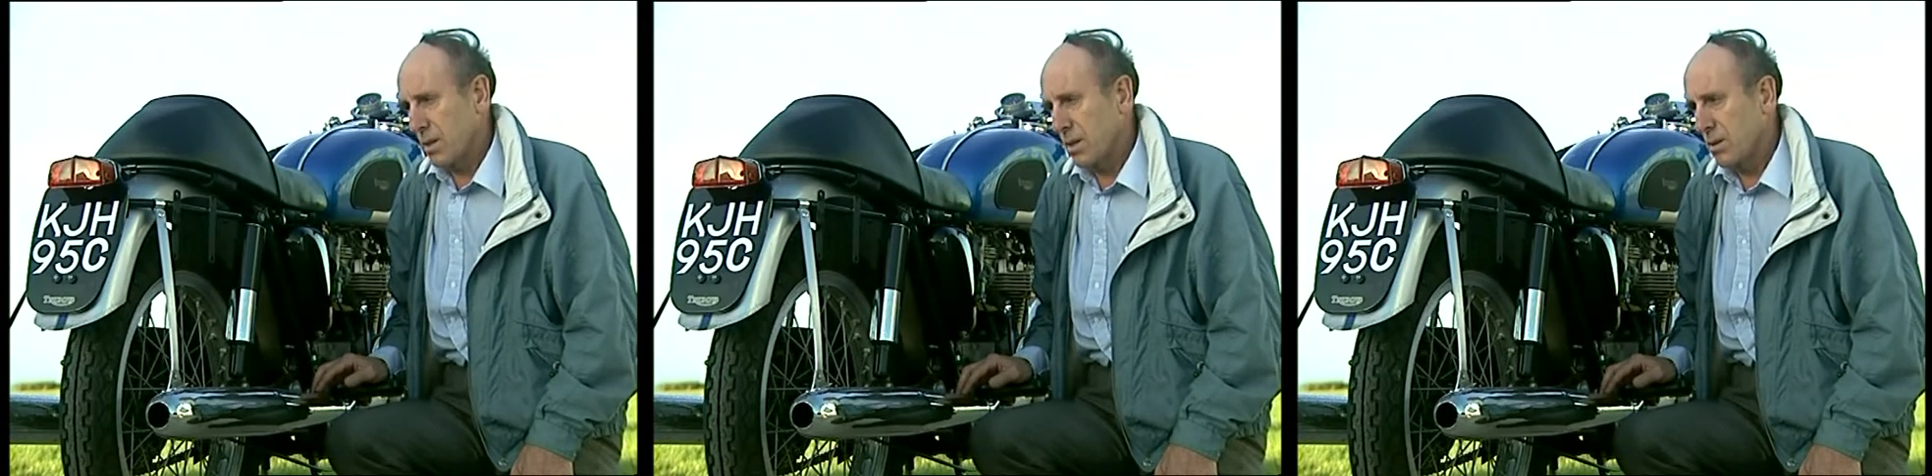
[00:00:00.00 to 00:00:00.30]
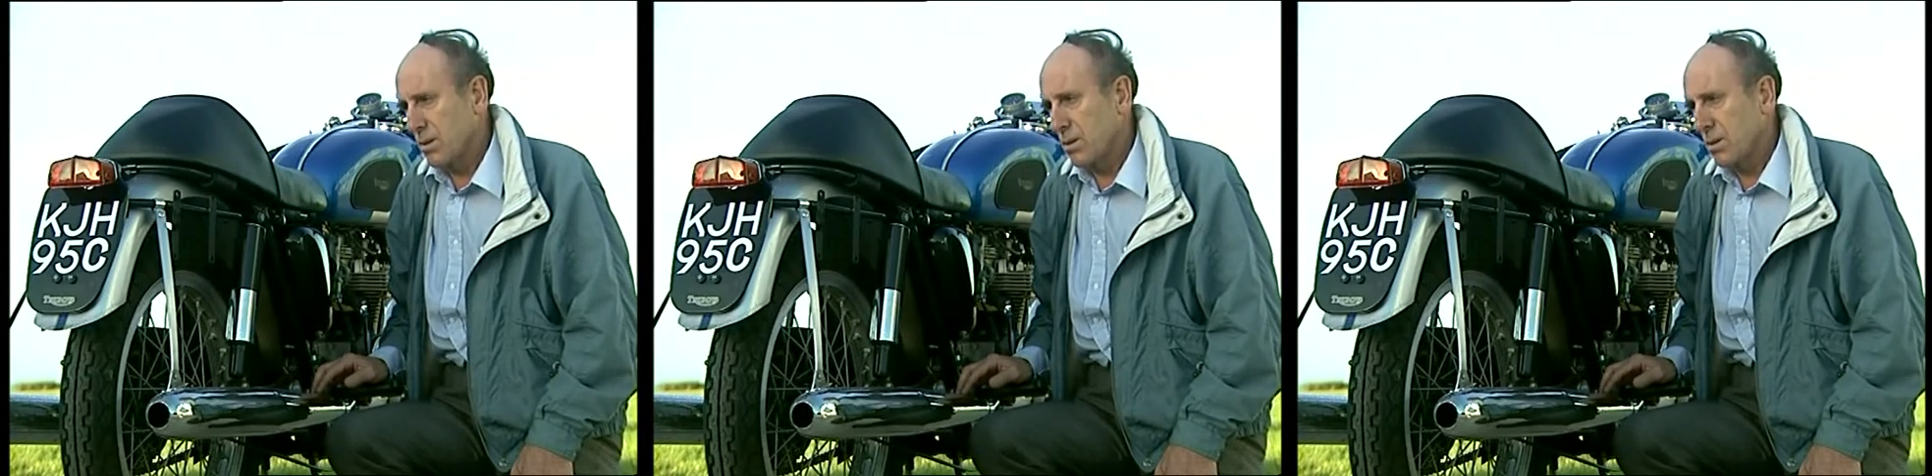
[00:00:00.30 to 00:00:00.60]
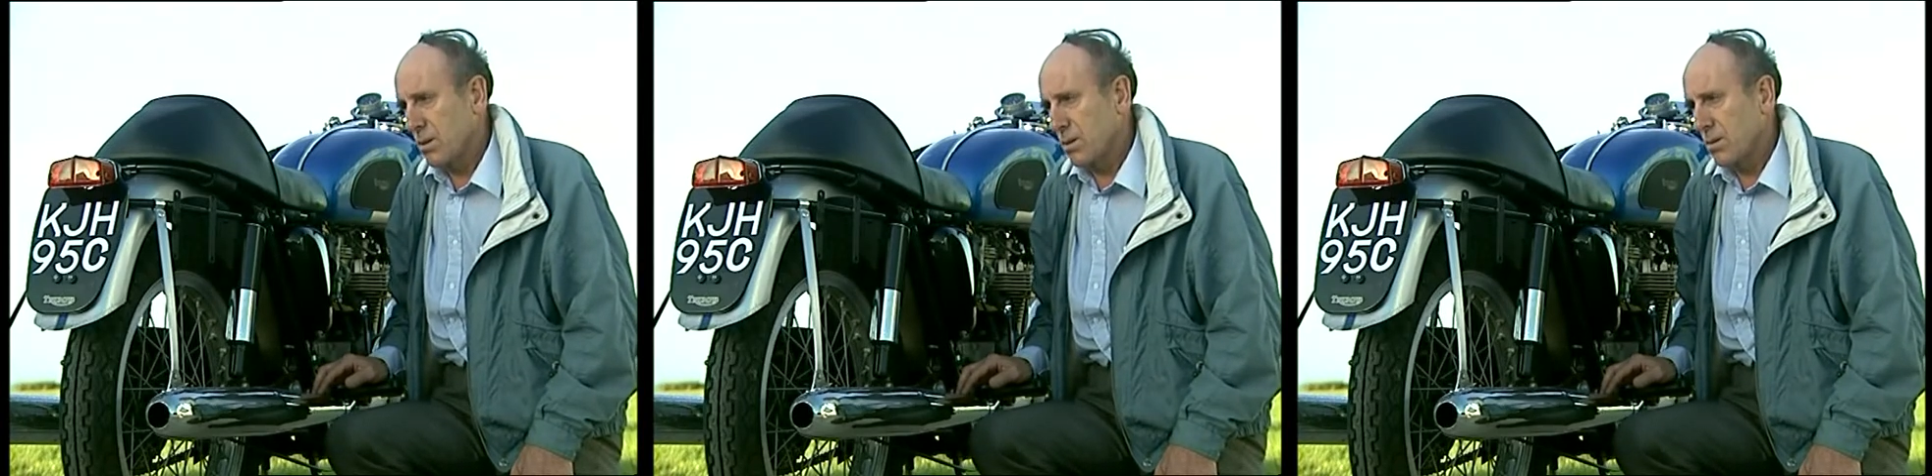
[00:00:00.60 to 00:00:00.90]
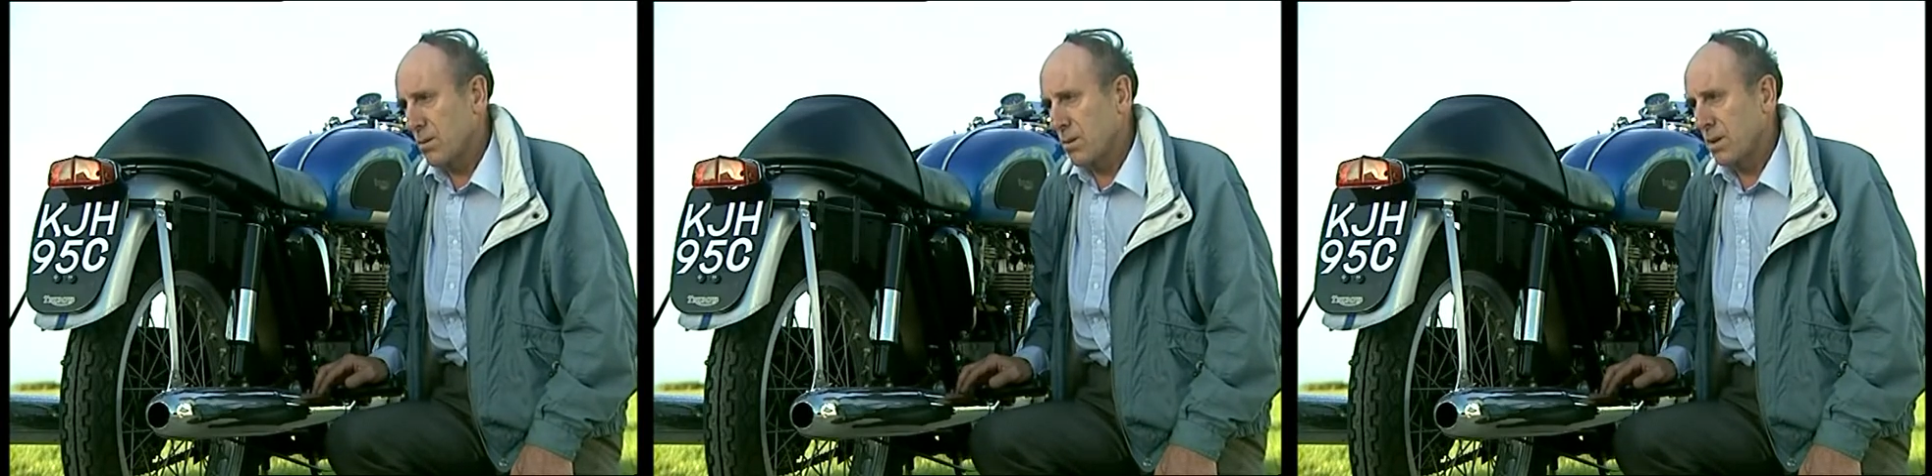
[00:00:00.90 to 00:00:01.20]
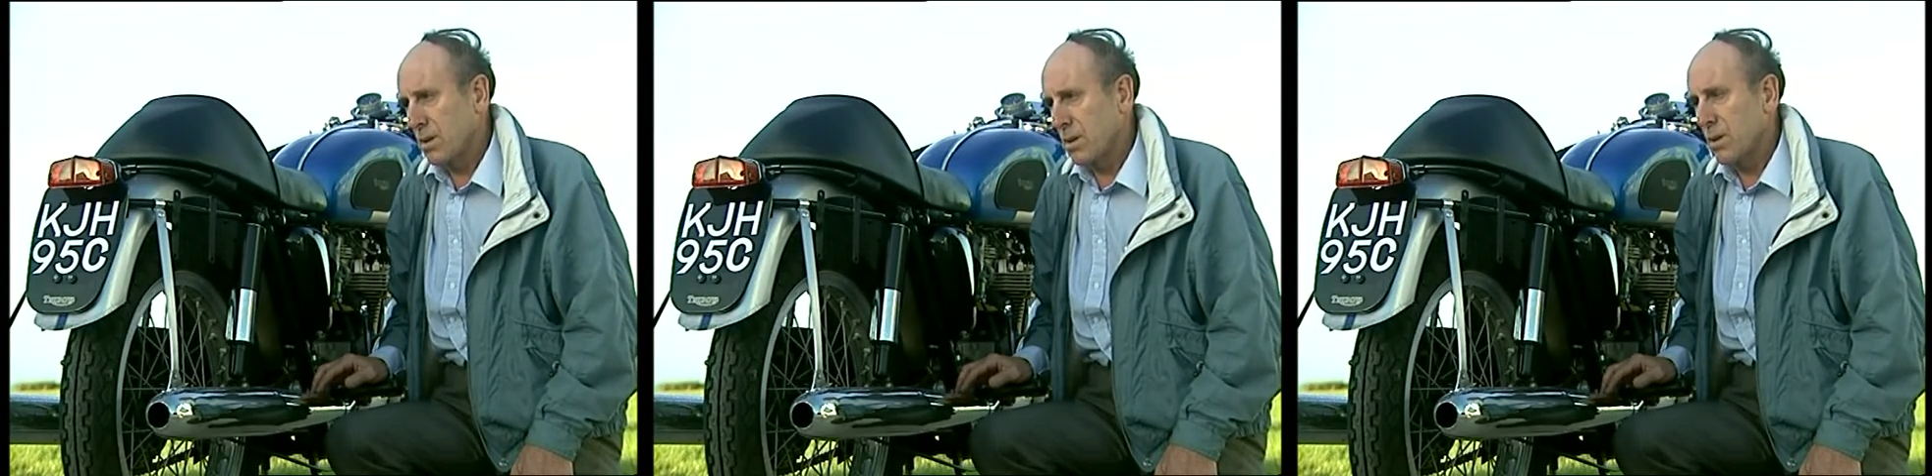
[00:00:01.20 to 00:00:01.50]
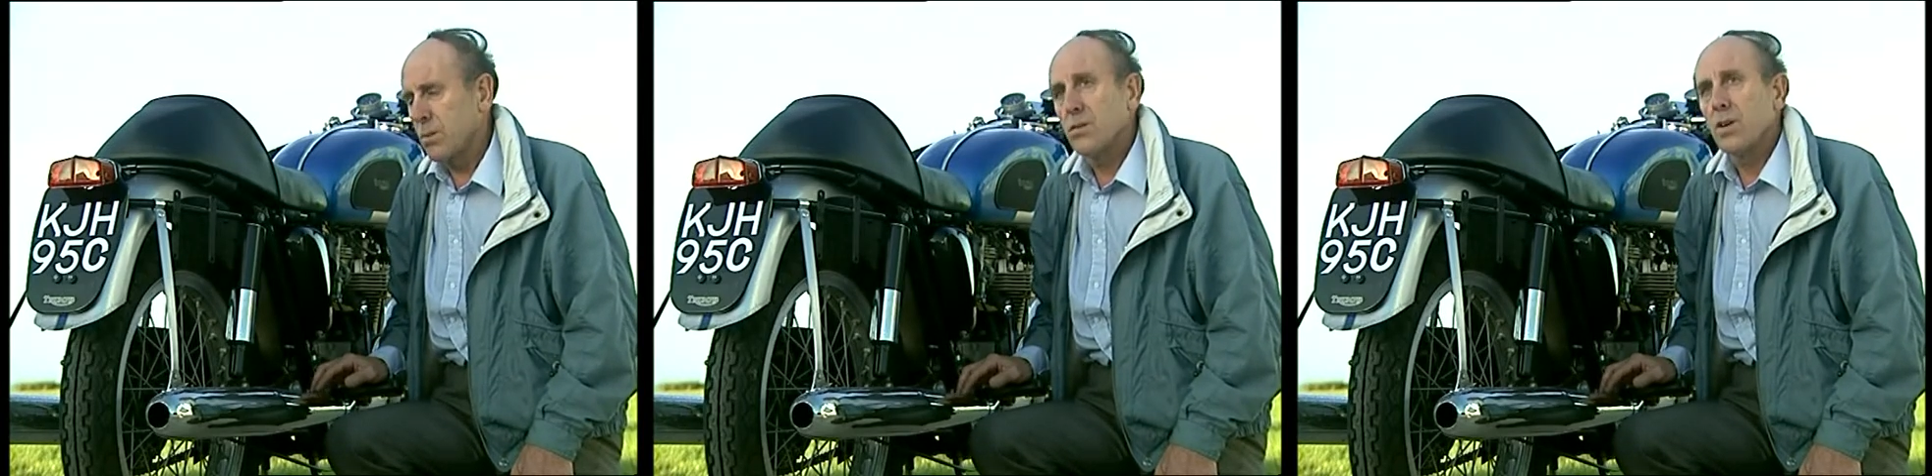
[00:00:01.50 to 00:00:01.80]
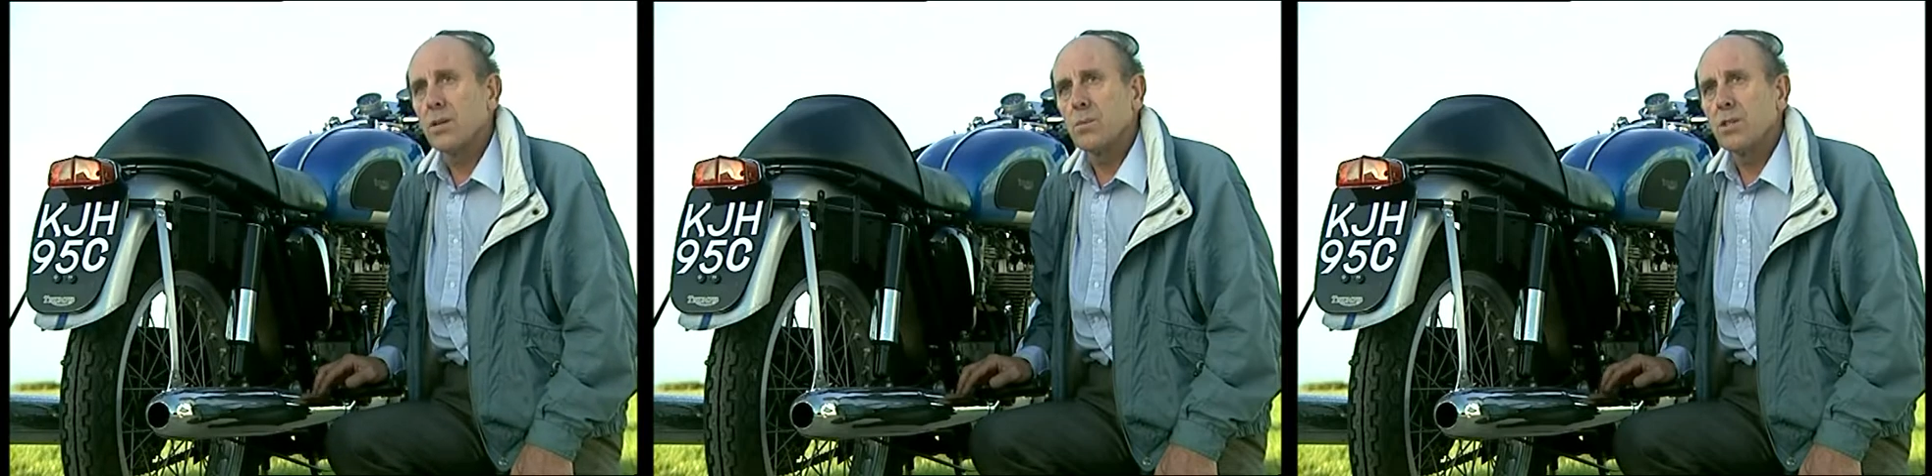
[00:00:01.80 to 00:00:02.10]
in order to help
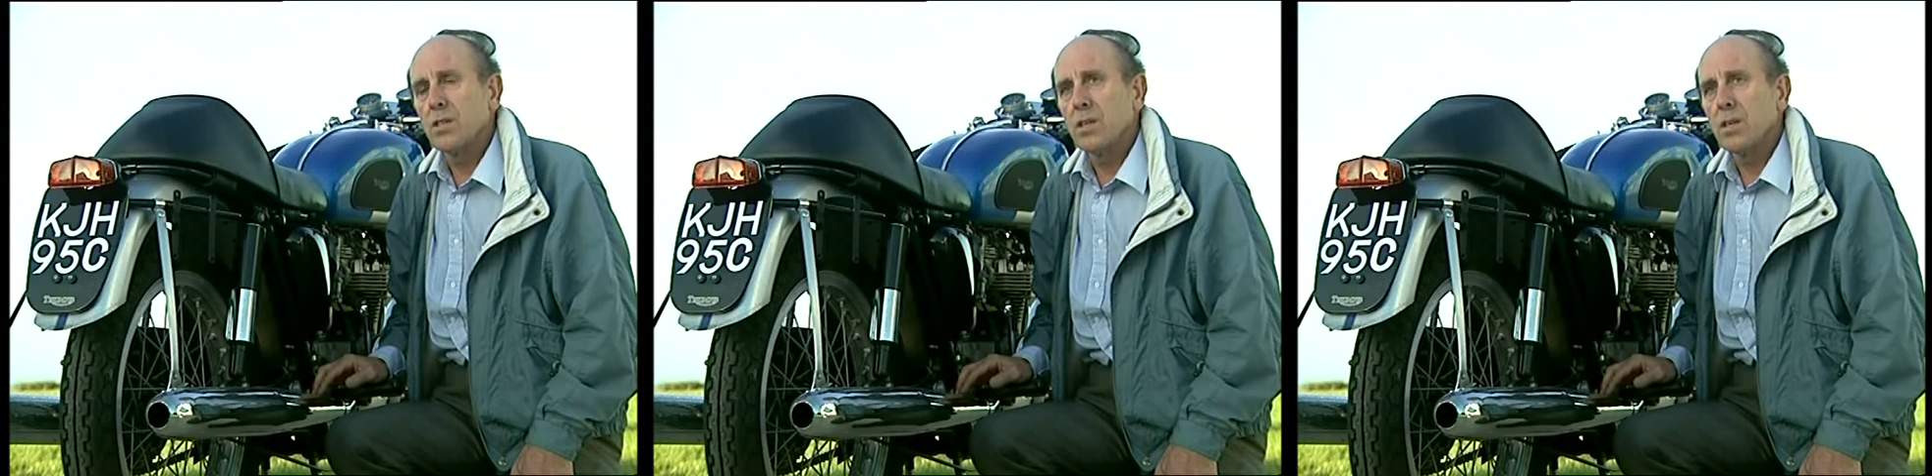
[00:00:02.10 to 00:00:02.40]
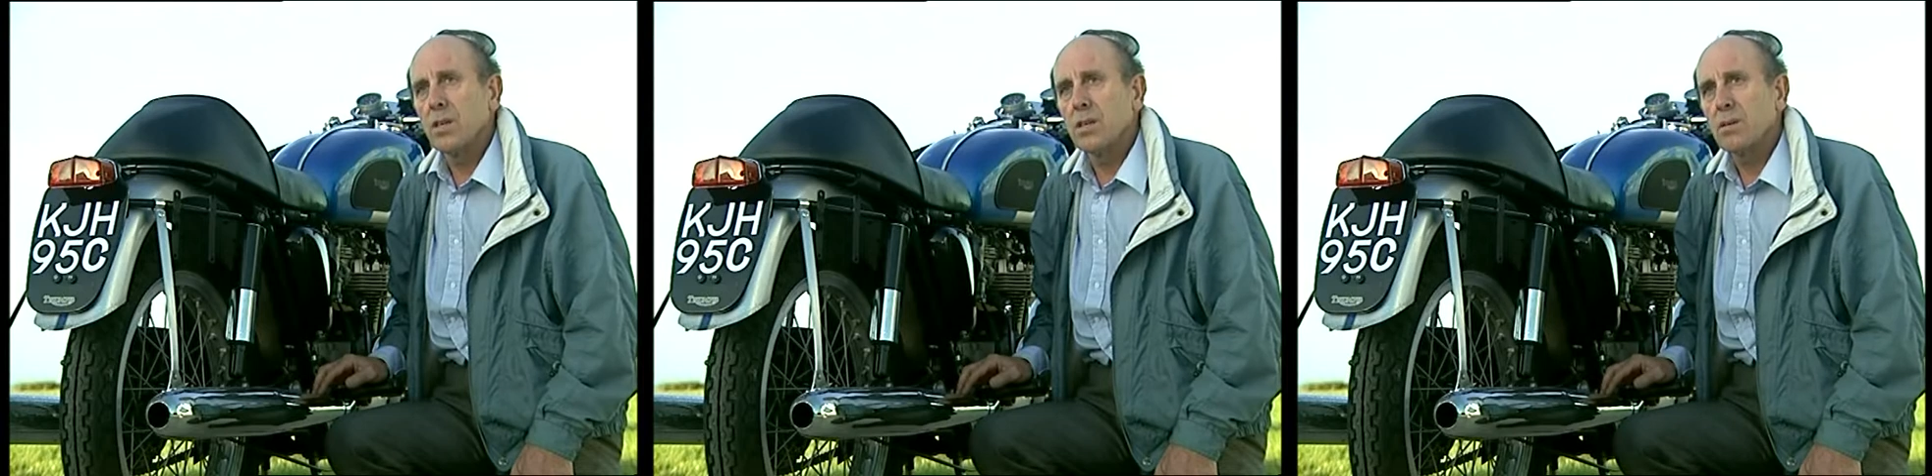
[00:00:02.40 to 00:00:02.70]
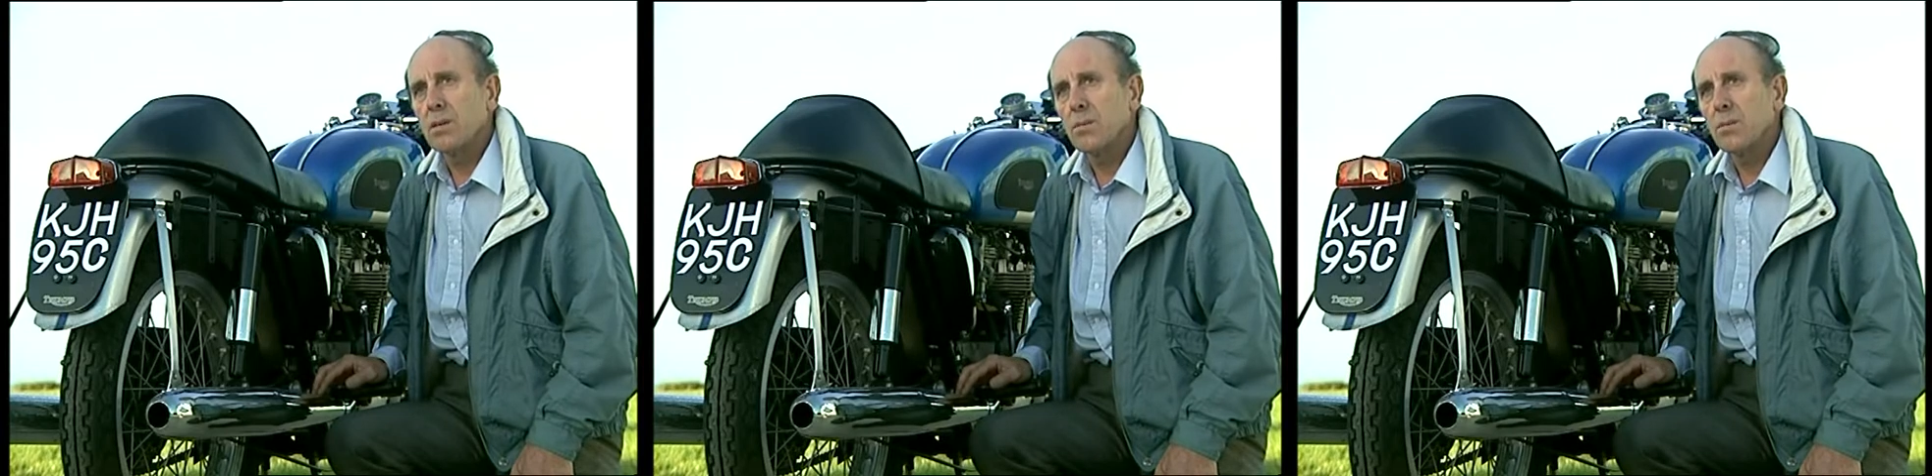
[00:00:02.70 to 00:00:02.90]
run the machine in,